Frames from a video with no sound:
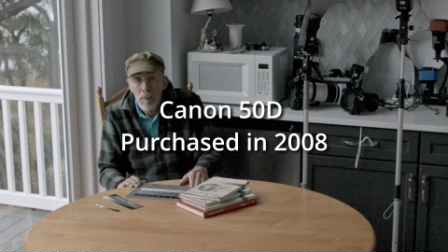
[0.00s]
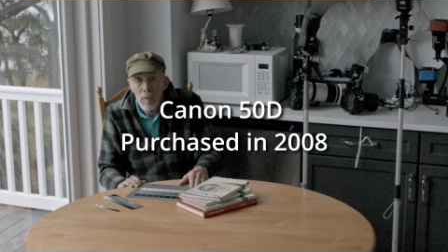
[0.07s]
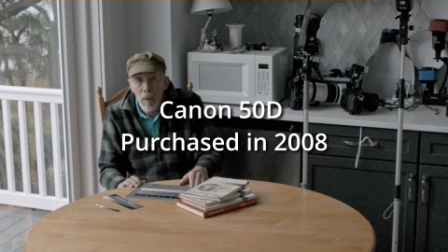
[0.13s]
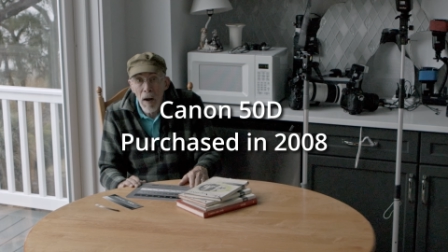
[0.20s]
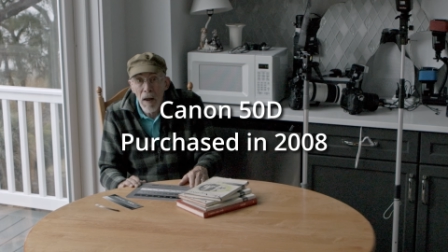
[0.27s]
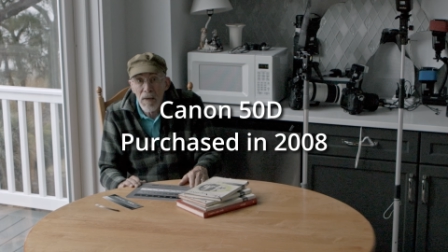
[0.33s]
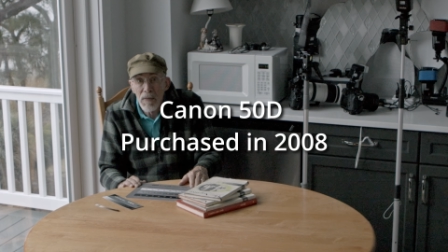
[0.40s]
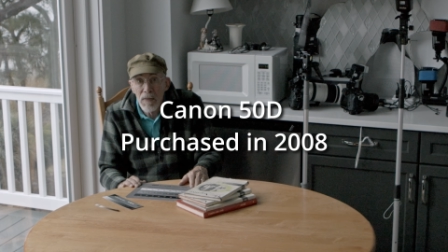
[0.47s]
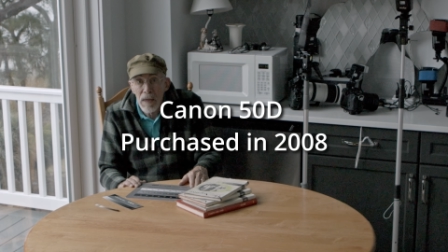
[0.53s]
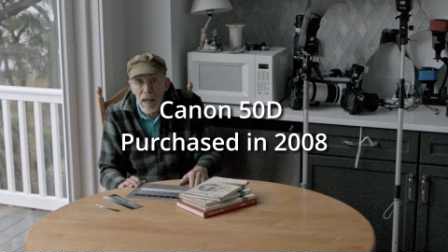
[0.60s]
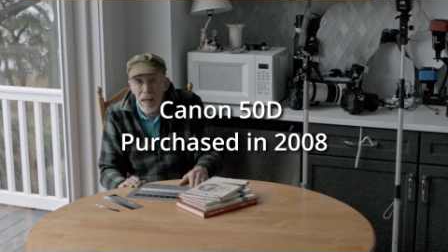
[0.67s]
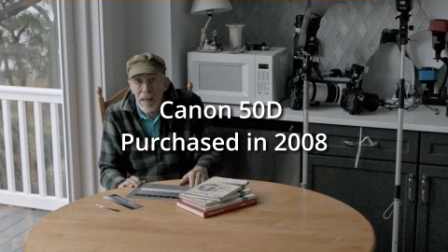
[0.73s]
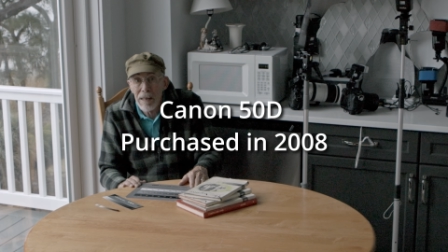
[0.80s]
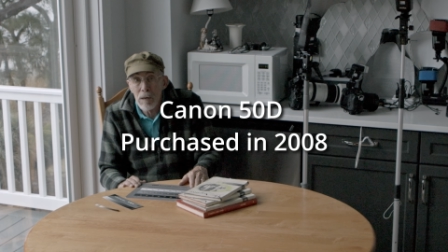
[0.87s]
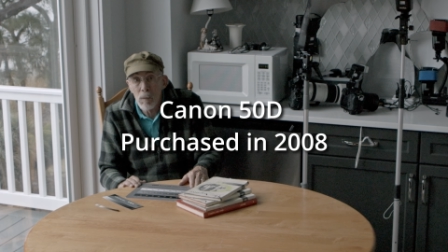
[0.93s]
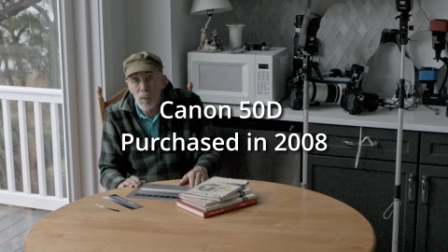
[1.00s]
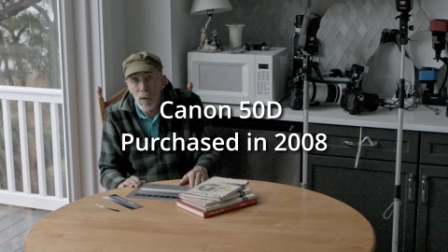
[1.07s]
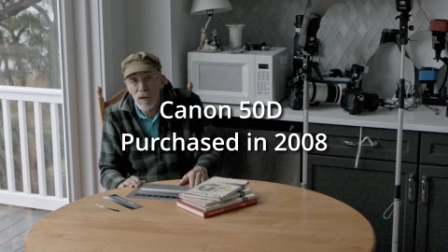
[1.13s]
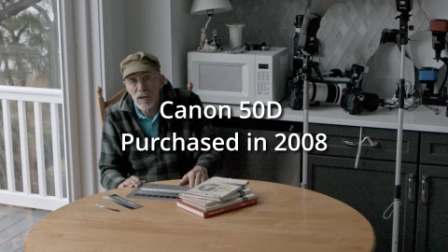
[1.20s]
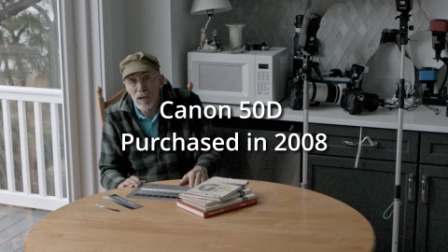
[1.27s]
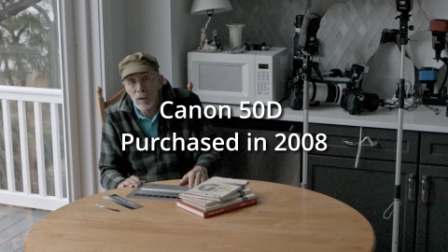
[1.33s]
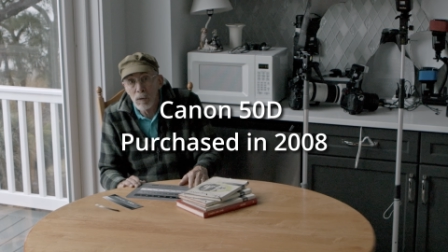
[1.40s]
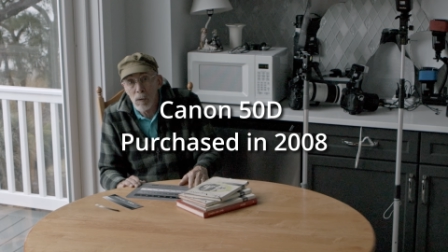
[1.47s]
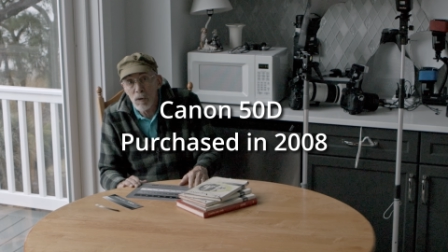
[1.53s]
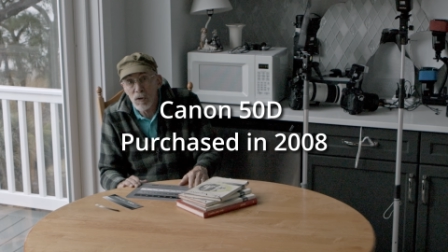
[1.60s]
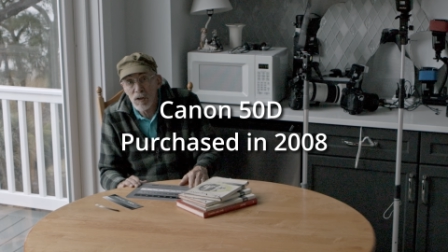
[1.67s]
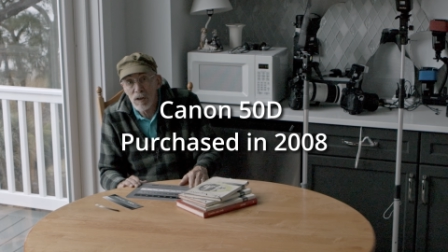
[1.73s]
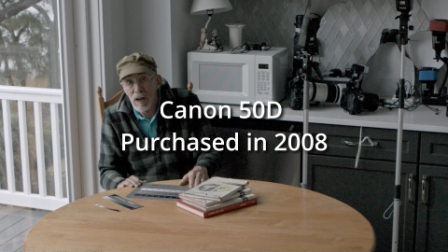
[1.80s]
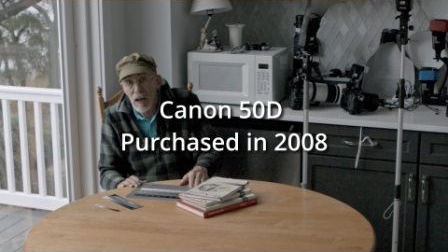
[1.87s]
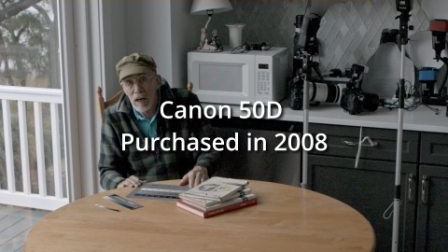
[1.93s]
By then the
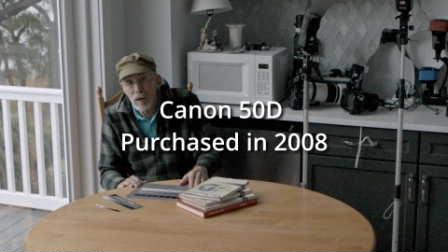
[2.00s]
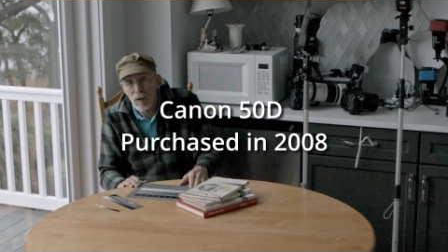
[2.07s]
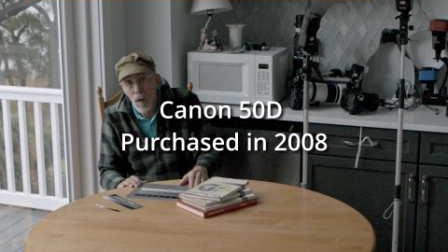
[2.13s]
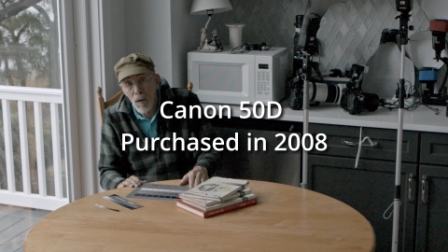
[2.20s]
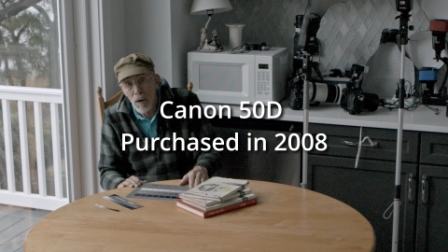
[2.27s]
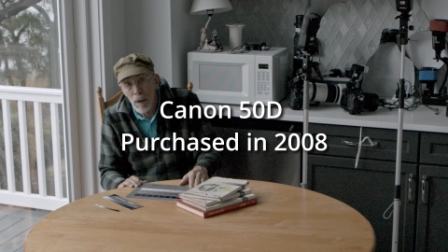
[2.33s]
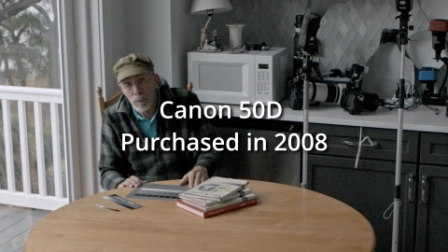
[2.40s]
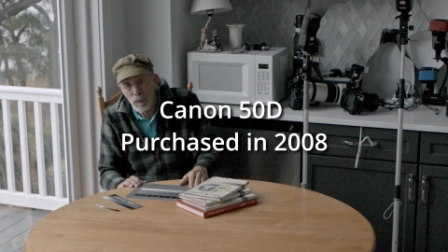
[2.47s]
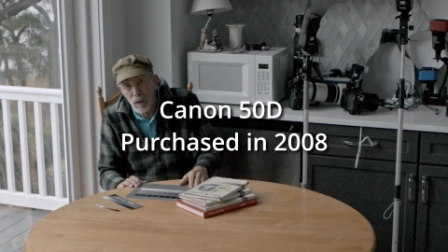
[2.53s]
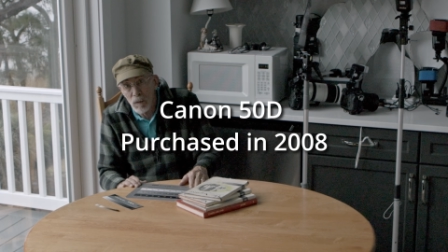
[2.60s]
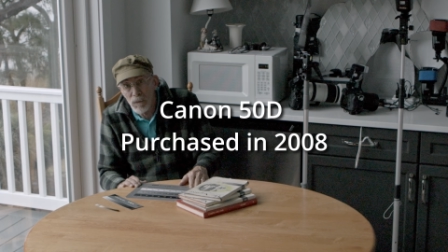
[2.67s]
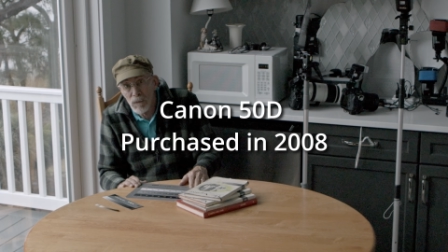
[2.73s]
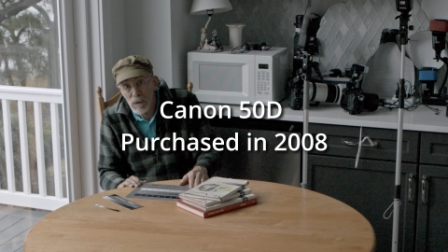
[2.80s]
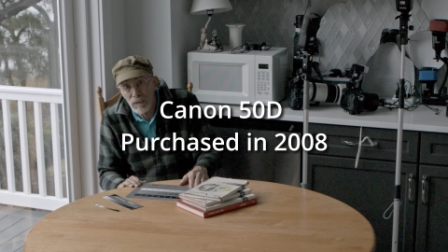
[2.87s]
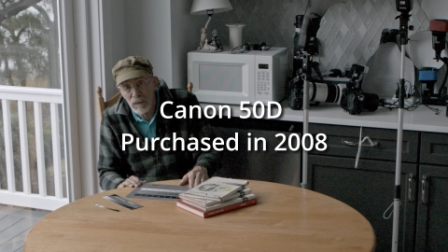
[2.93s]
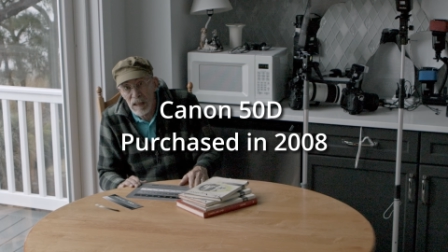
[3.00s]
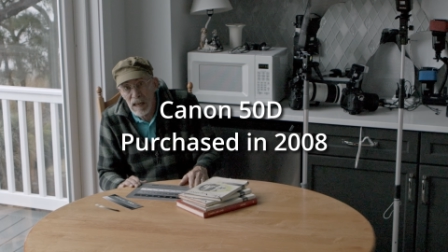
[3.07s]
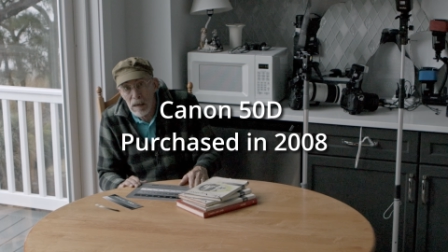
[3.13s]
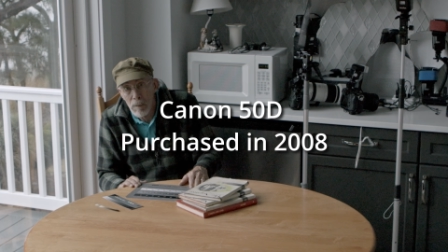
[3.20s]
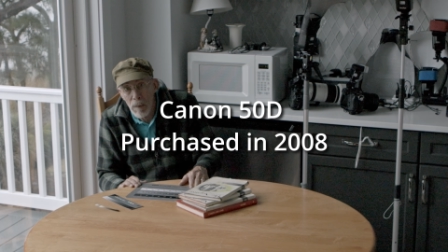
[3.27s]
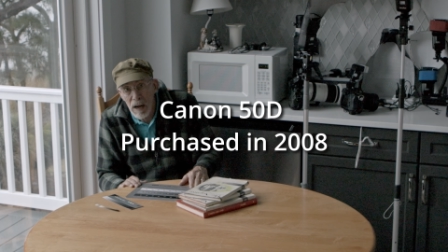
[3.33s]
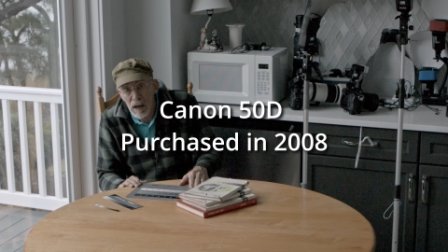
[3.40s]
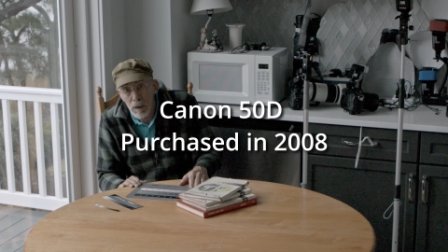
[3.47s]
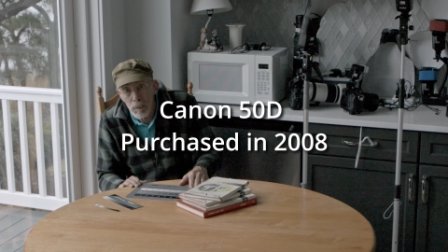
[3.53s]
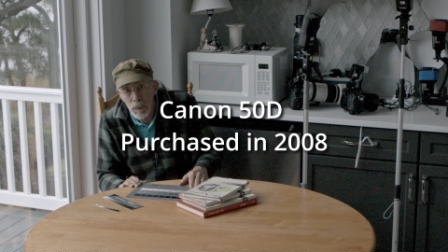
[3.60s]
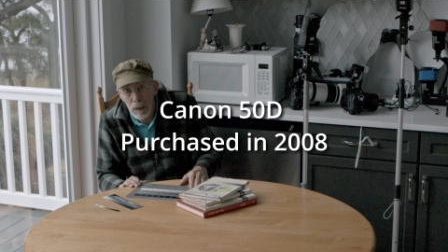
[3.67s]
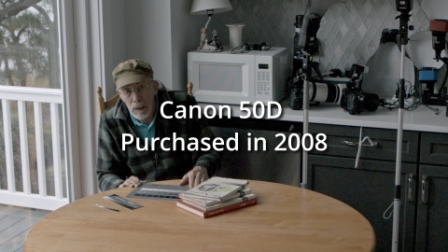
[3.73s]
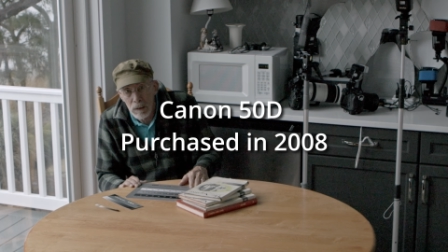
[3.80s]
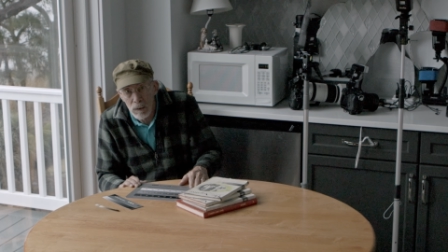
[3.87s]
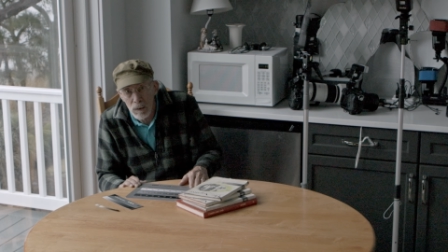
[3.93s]
resolution had gone up to 15
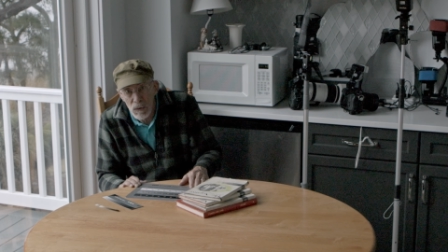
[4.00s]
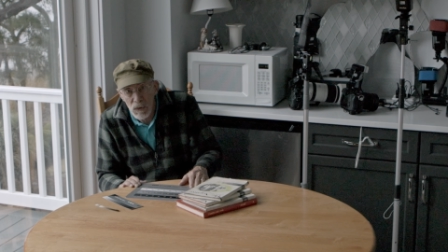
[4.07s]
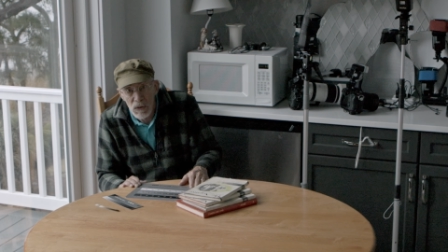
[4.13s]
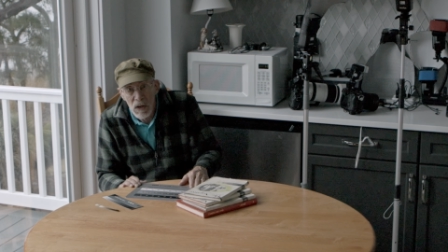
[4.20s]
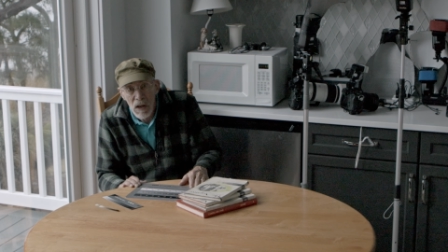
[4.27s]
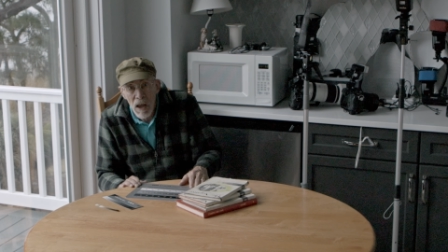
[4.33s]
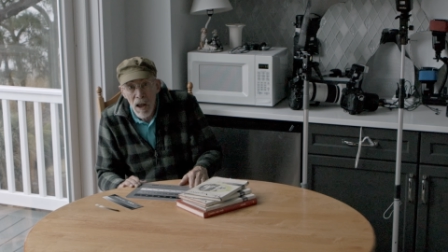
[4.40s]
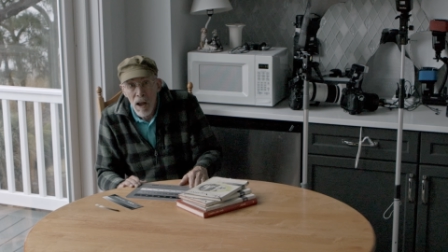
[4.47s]
megapixels,